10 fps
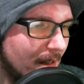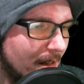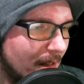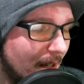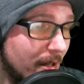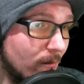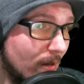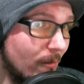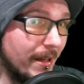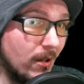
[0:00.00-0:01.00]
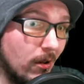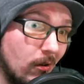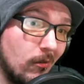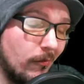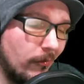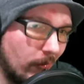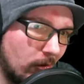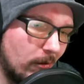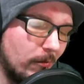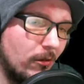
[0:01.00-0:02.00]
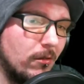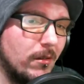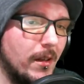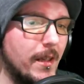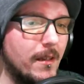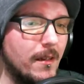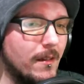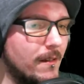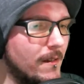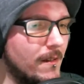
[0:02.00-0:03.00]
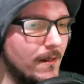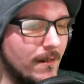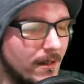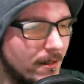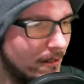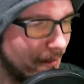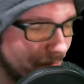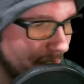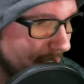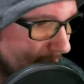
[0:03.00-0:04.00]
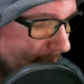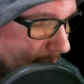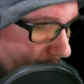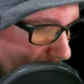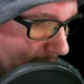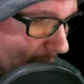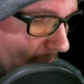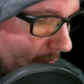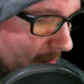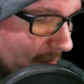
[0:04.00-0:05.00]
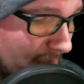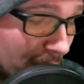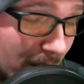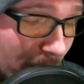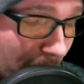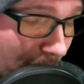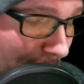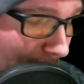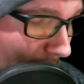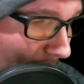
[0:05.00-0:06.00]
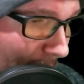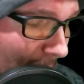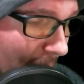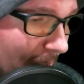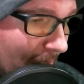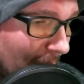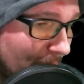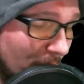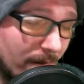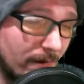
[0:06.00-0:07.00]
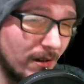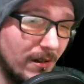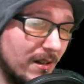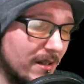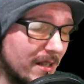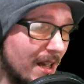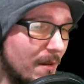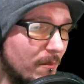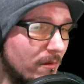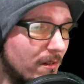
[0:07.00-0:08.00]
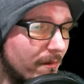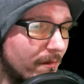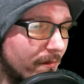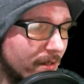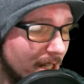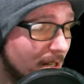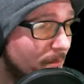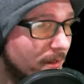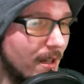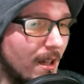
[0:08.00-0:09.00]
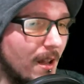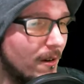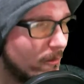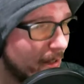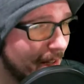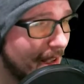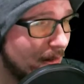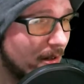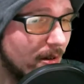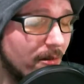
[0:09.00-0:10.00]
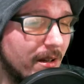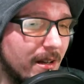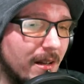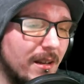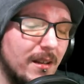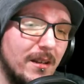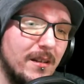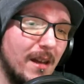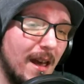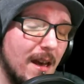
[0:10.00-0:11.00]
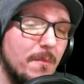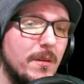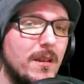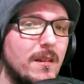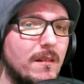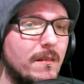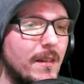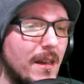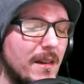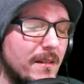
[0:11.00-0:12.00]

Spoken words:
I mean, what we call normal. Like, you know, I've recently found out that there's other people out there that I've known for a long time who have seemed really outgoing and happy that